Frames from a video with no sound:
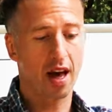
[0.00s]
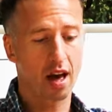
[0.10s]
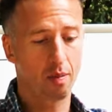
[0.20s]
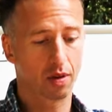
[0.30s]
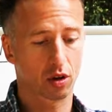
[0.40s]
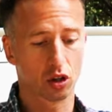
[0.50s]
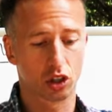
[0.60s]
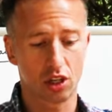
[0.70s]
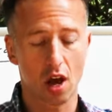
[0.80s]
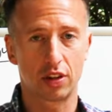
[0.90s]
um,
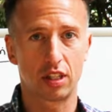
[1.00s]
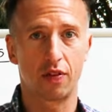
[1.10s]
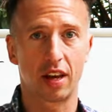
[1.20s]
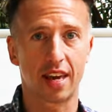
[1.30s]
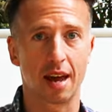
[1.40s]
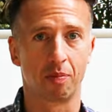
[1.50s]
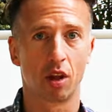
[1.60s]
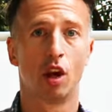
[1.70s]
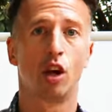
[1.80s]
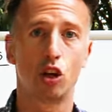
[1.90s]
conservative again.
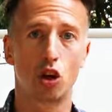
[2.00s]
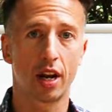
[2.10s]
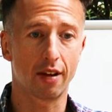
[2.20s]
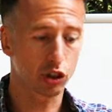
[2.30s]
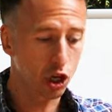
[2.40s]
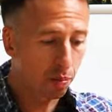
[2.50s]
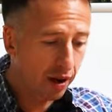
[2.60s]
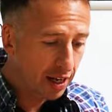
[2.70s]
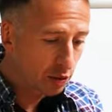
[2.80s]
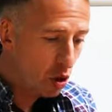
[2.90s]
You could have two
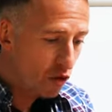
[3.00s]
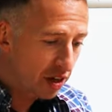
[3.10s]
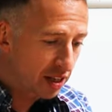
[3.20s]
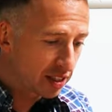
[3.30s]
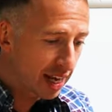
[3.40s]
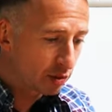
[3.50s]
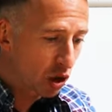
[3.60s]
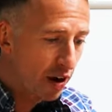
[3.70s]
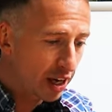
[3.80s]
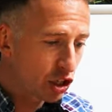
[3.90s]
plates moving in the same
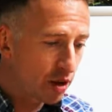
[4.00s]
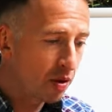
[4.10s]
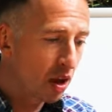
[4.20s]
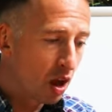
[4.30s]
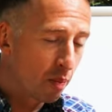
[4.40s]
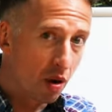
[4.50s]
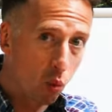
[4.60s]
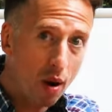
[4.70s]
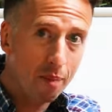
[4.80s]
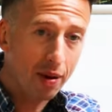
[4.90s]
direction,
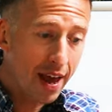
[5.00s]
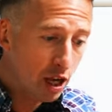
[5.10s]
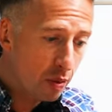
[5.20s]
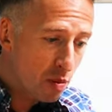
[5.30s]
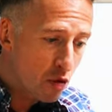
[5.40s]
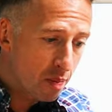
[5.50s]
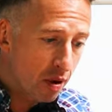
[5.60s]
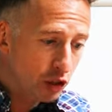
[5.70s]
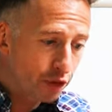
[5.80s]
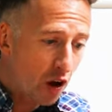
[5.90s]
but one plate could be moving
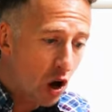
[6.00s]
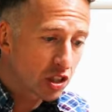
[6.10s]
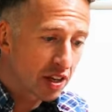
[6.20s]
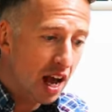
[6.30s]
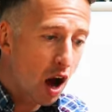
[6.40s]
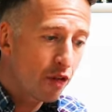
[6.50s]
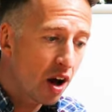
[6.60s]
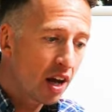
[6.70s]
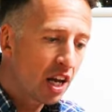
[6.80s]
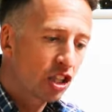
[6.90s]
much faster than the
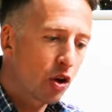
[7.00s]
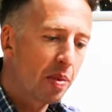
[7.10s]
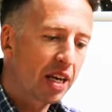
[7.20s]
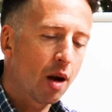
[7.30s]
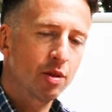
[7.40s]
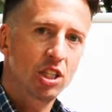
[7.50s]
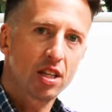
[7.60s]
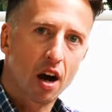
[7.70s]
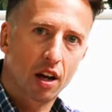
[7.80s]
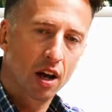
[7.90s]
other, so it becomes
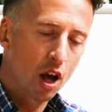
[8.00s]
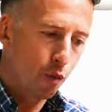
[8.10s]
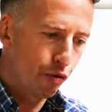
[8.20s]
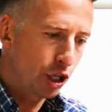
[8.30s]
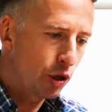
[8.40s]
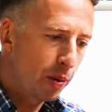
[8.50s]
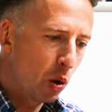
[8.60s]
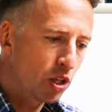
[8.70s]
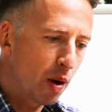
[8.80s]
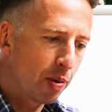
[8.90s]
stuck. Pressure
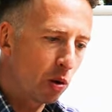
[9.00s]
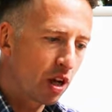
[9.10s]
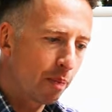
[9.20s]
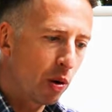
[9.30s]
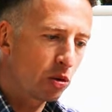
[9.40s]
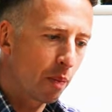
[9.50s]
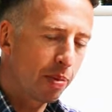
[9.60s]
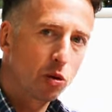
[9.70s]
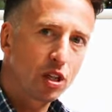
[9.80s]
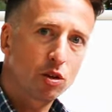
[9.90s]
builds up, builds up, builds up,
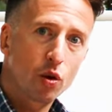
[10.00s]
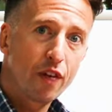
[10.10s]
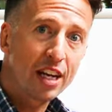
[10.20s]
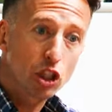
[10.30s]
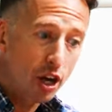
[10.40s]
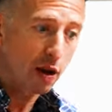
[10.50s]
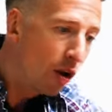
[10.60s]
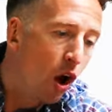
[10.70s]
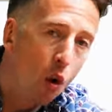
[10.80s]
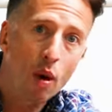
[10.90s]
builds up, so eventually
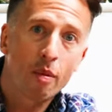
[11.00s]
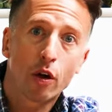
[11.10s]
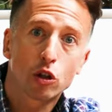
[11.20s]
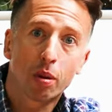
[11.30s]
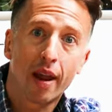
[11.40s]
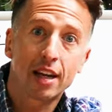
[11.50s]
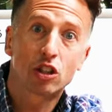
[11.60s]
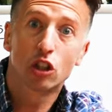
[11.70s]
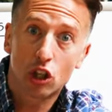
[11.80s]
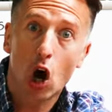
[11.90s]
one of those
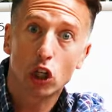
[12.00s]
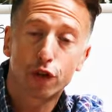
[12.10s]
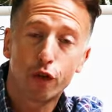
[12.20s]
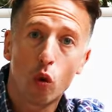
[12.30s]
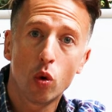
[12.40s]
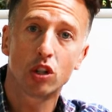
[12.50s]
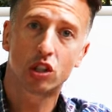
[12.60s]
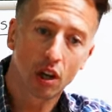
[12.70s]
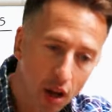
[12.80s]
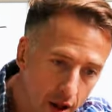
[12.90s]
plates darts forward,